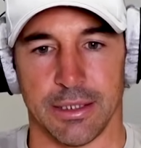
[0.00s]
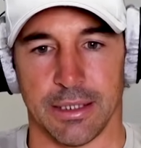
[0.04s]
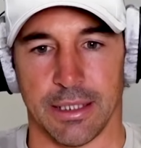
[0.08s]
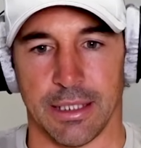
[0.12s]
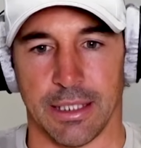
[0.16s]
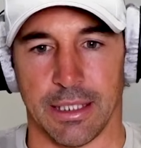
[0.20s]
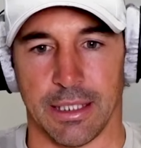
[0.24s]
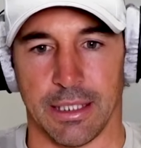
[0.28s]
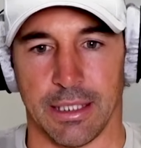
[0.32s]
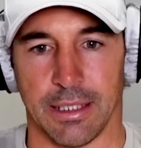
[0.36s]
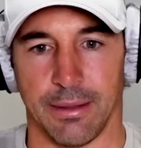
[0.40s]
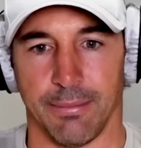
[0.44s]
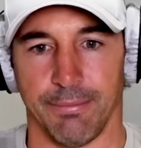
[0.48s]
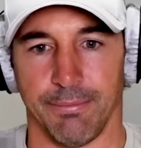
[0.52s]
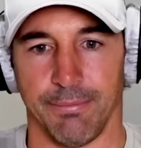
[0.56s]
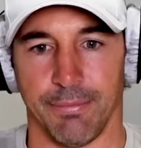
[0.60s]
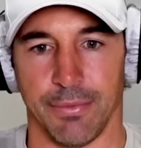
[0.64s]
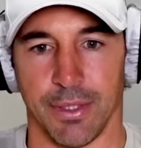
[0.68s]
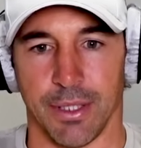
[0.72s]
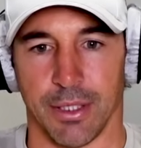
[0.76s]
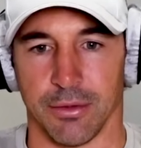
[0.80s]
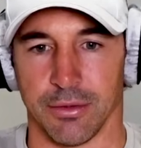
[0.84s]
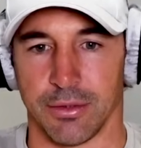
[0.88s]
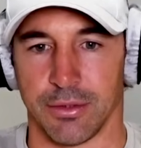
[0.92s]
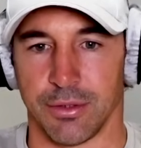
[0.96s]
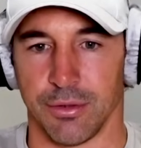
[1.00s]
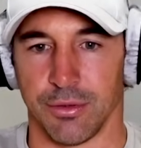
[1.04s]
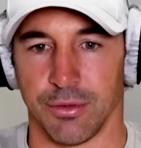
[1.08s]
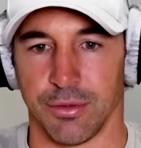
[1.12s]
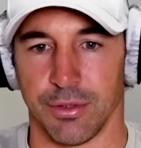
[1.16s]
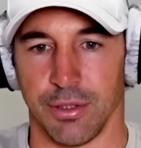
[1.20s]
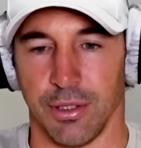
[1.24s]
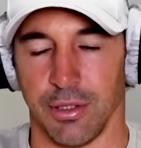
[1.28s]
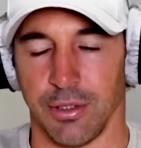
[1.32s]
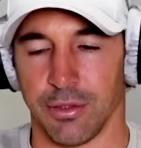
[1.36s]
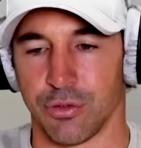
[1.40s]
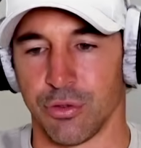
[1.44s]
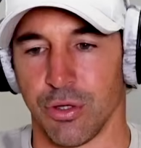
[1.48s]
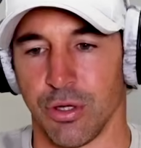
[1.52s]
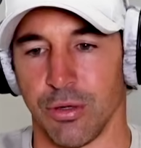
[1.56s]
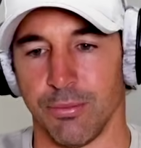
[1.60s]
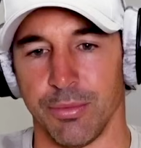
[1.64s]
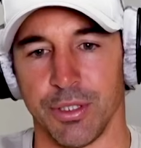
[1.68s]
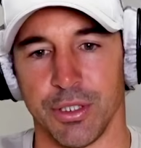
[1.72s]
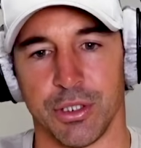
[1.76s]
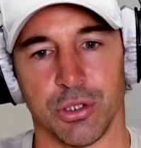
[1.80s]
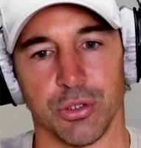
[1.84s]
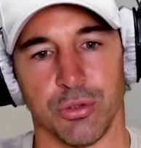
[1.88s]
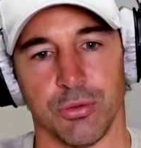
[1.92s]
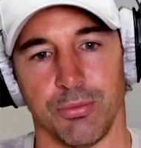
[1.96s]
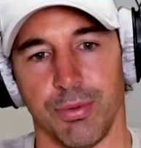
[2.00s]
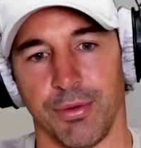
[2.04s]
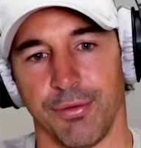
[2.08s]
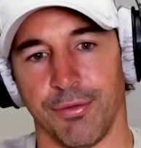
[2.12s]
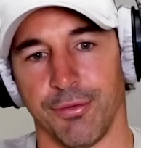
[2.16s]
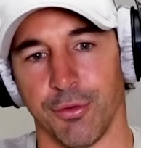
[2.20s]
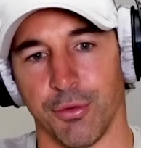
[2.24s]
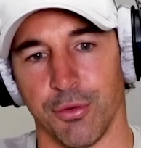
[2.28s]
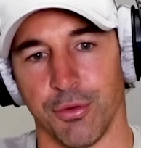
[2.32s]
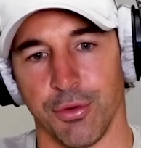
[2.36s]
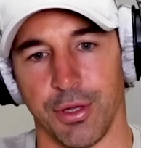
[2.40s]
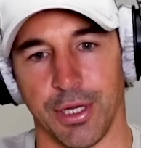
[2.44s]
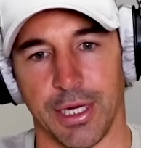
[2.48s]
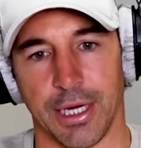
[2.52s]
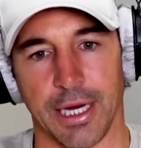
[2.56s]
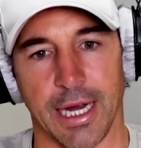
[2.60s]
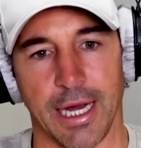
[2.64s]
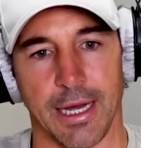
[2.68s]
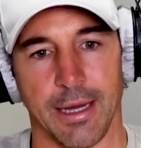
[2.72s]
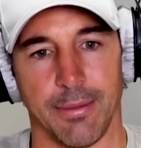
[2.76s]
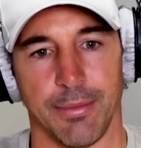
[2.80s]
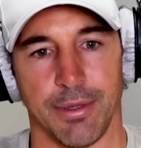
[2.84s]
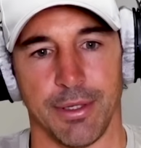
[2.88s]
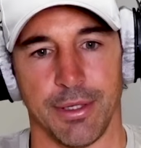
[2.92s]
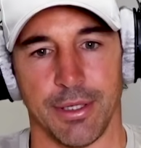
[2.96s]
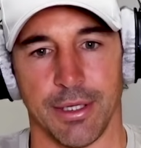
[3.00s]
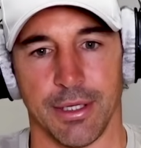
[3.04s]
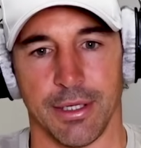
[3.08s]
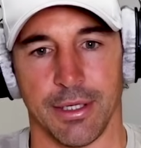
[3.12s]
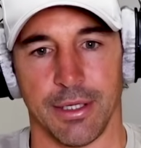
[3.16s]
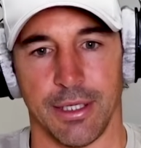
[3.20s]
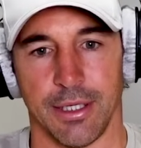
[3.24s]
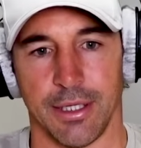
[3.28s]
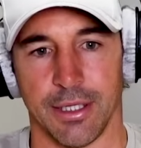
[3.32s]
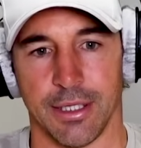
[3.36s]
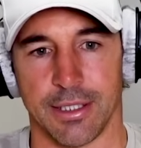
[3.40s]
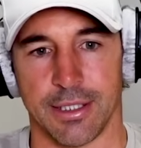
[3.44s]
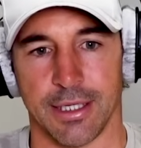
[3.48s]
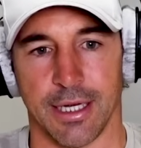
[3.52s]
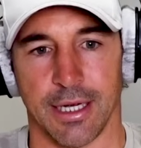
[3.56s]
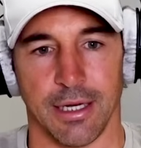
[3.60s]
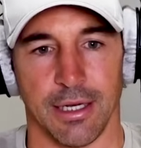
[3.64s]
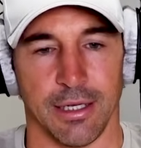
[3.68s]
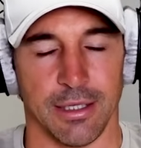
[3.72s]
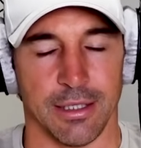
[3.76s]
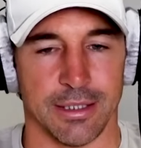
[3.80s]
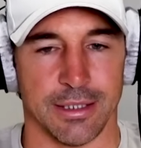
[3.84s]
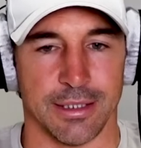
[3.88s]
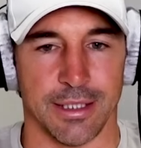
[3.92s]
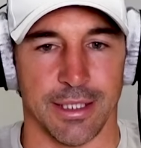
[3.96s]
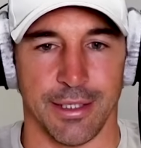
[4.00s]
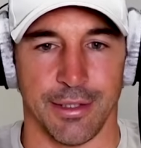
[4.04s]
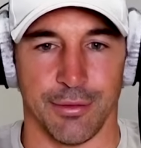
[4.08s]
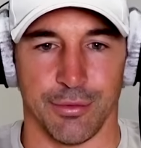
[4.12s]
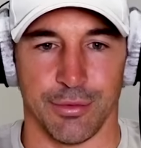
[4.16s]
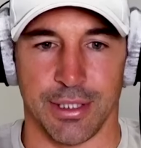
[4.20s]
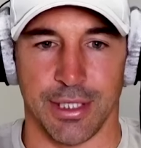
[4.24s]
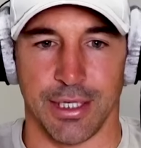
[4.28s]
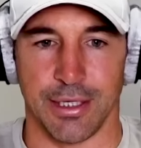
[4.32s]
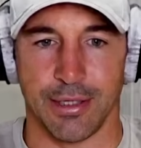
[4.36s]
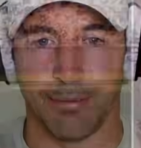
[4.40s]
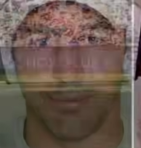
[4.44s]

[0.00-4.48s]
I was talking to Latrell Mitchell before the game in the tunnel. He said he was heading